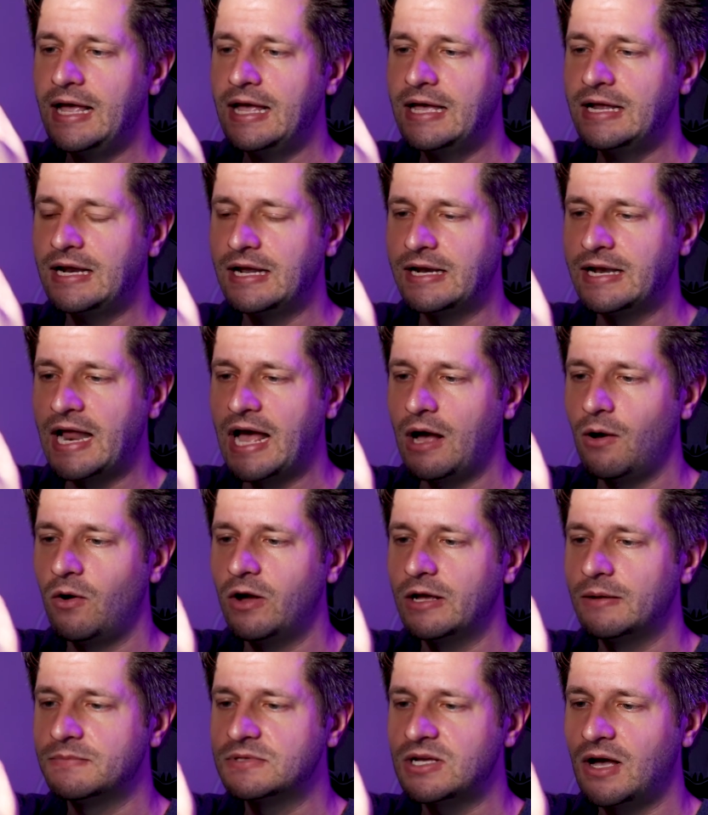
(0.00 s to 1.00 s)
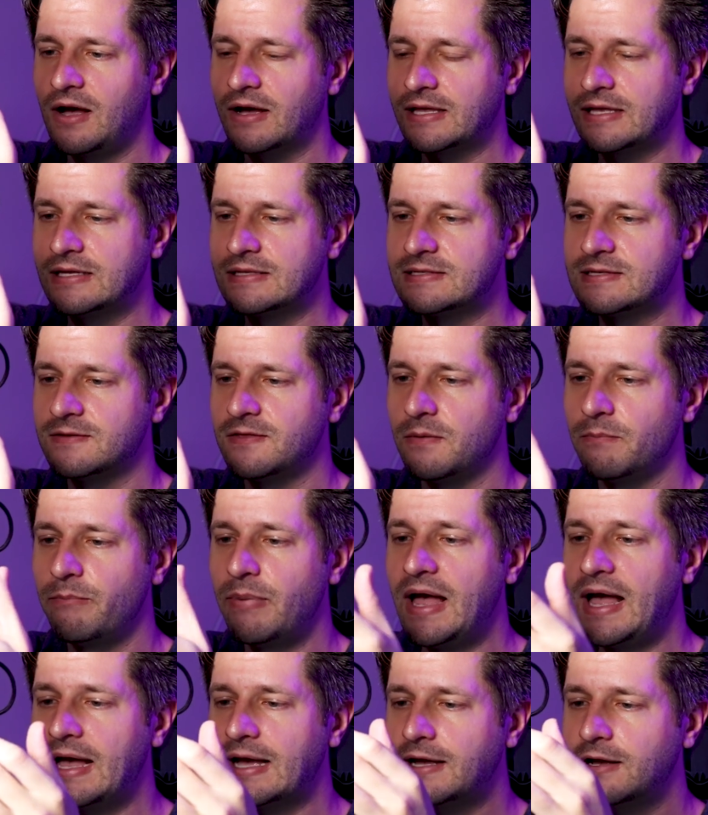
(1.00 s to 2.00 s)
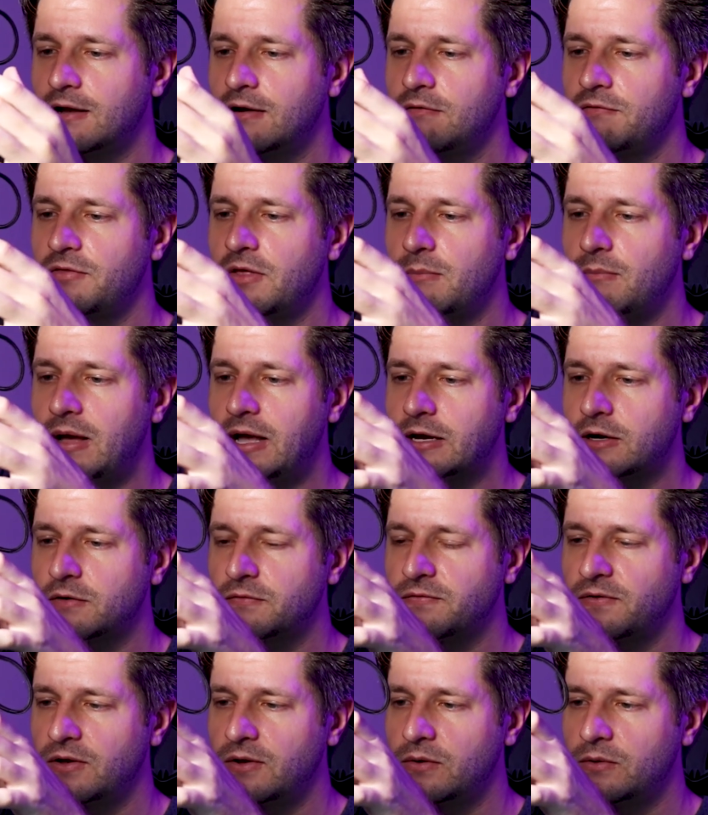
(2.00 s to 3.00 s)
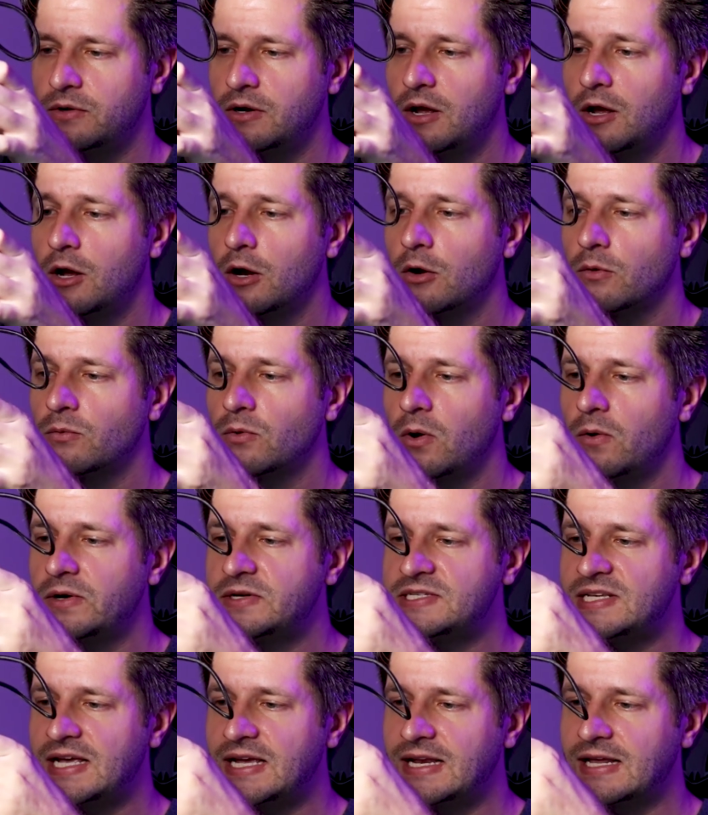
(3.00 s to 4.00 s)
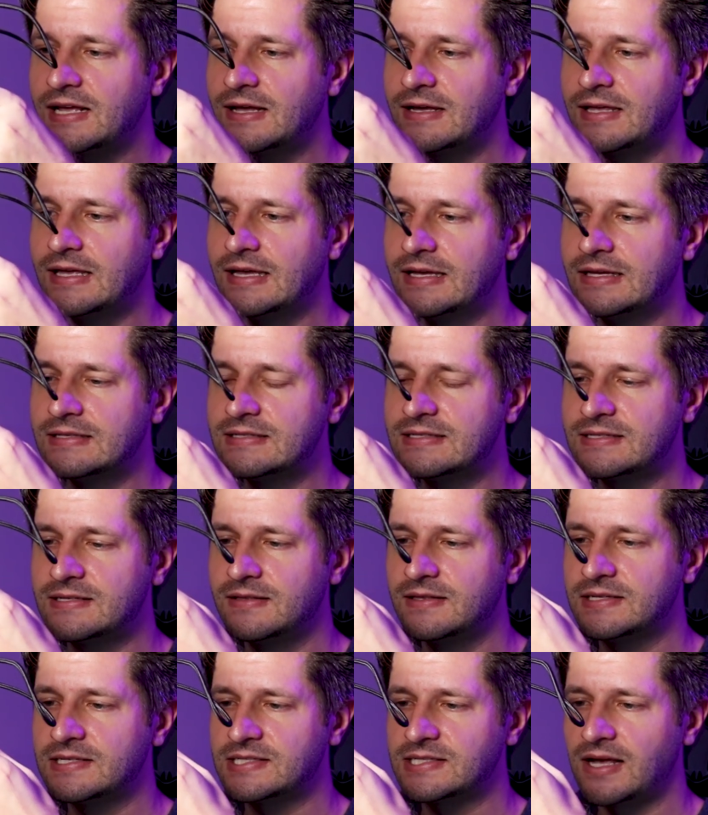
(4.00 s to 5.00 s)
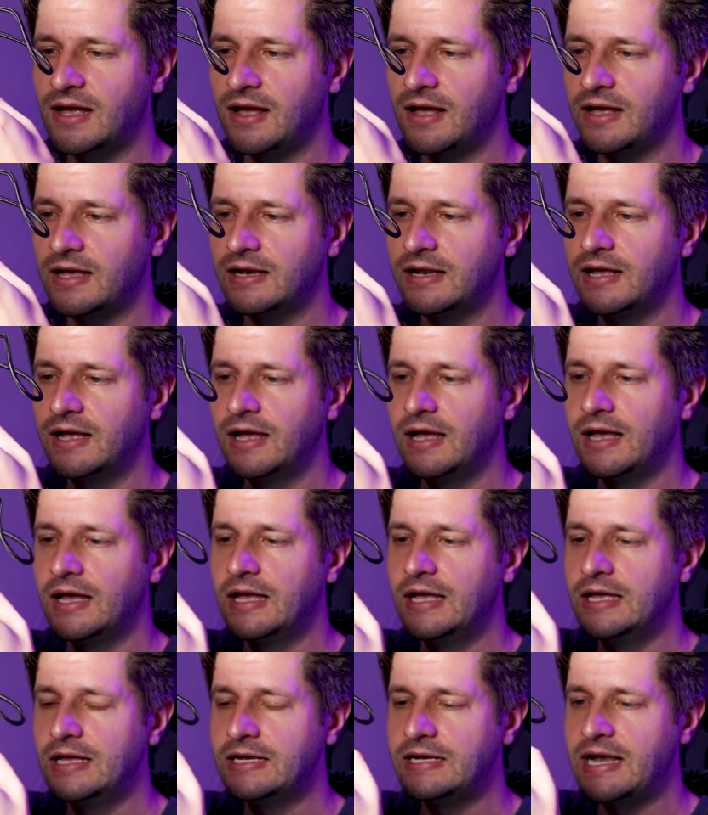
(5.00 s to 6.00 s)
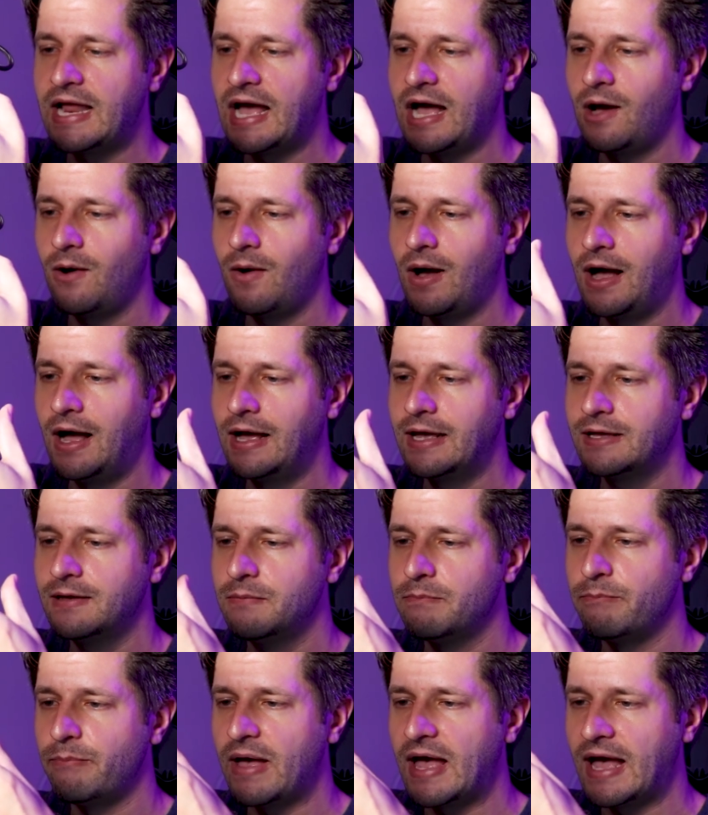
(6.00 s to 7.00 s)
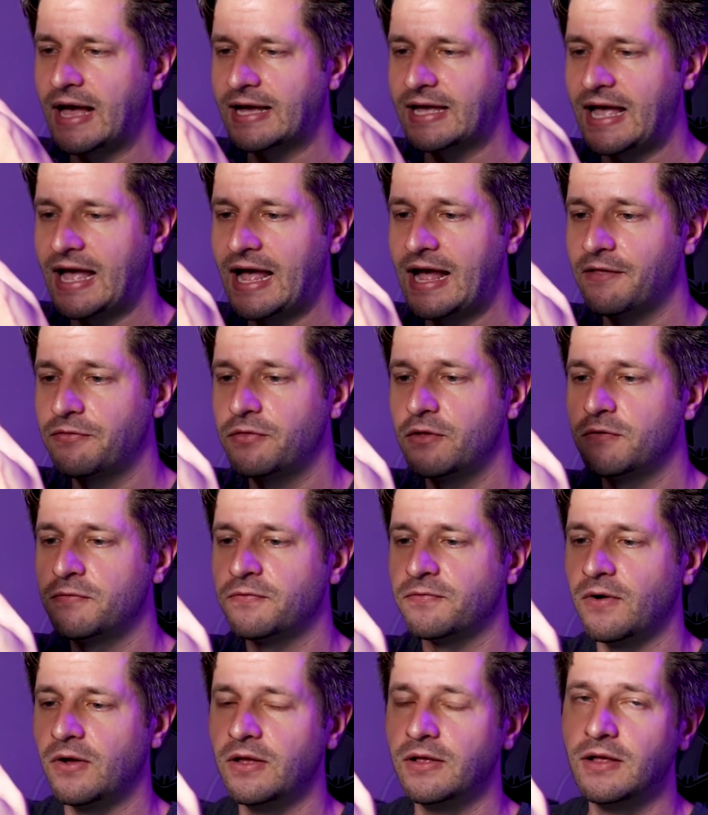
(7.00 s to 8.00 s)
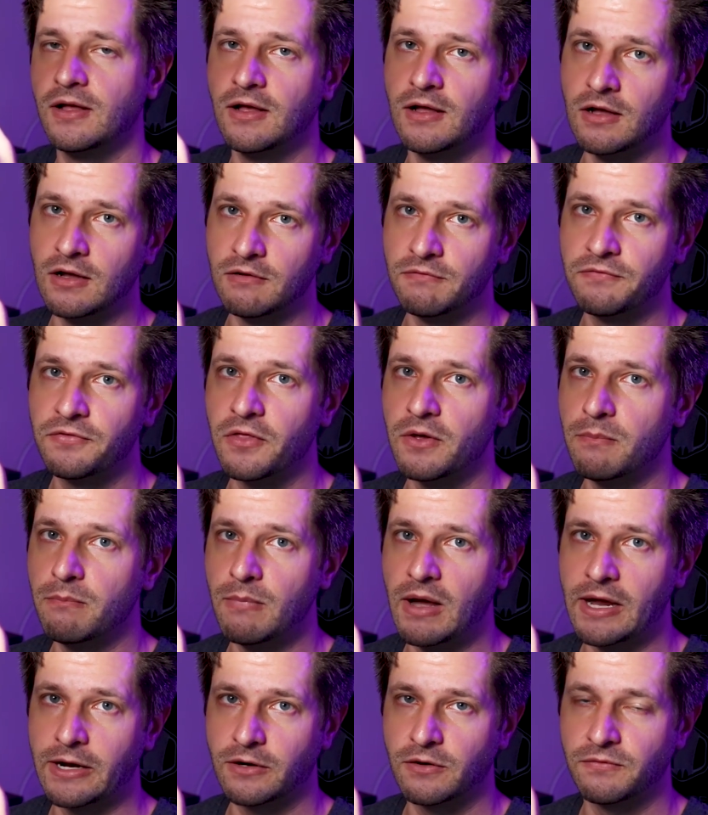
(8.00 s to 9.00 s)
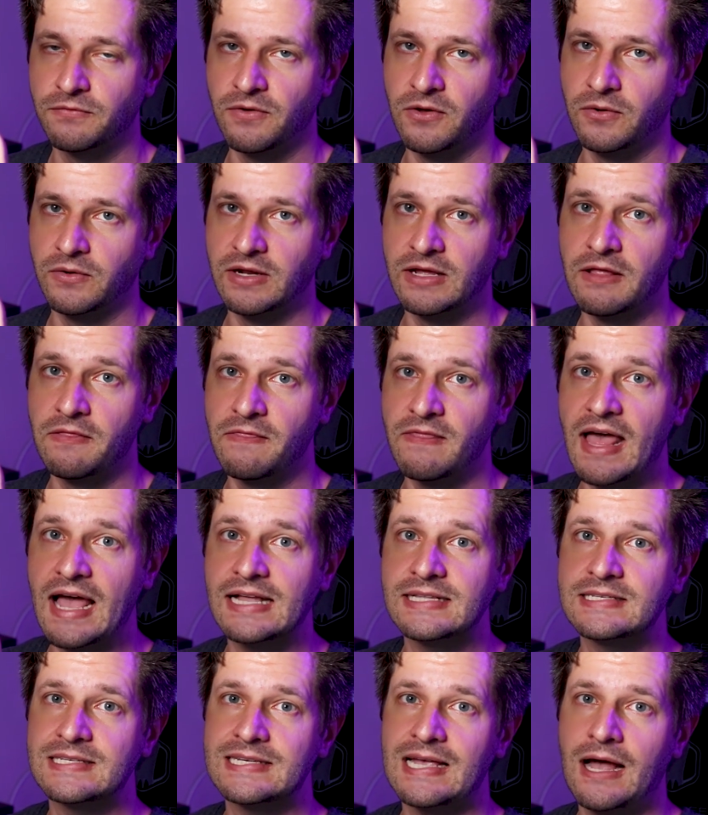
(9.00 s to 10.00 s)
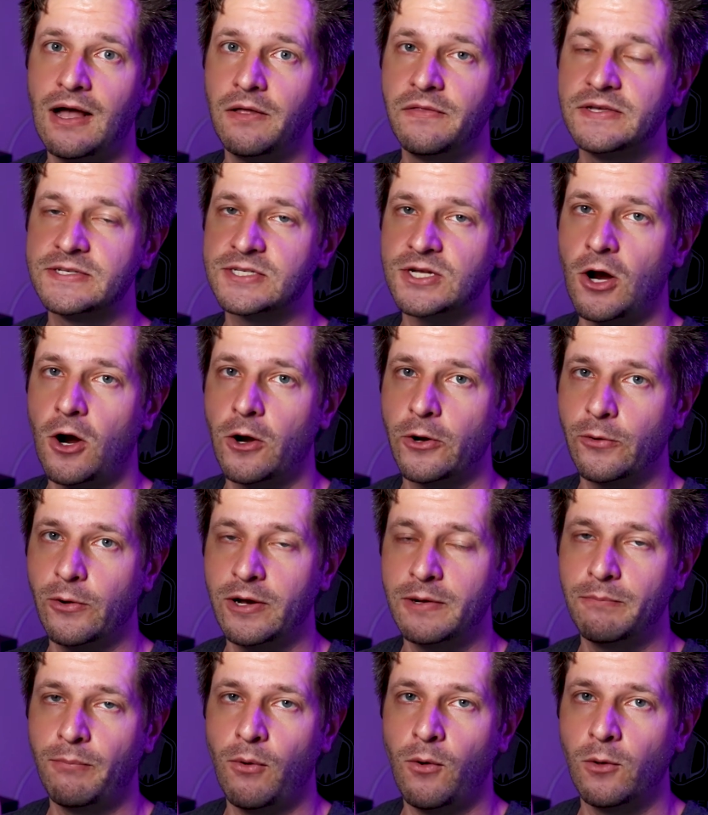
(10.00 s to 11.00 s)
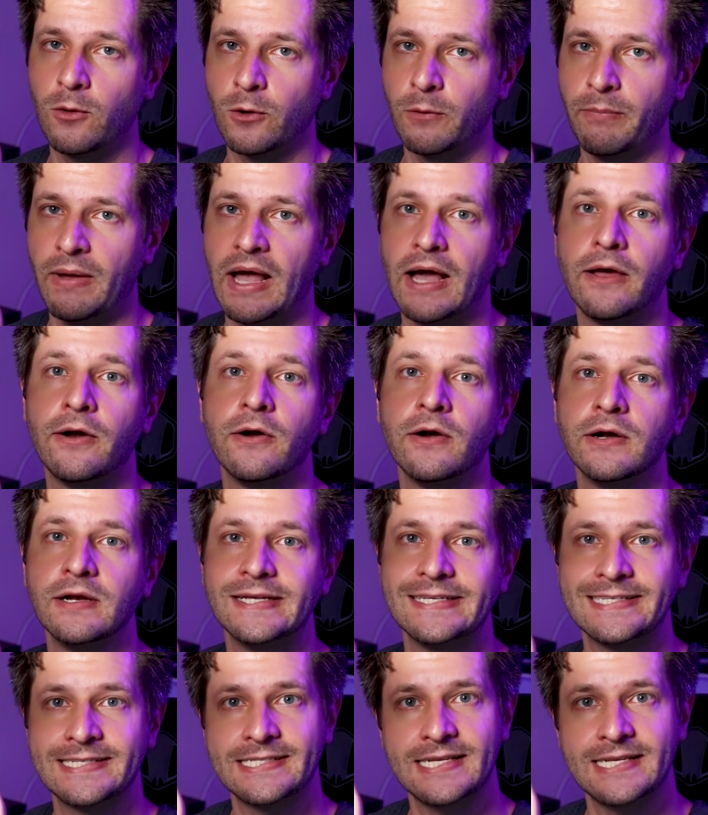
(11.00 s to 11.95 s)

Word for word: And now I am talking to the back of the microphone, rotating again to the side and now I am back at the front of the microphone. And that's how this cardioid polar pattern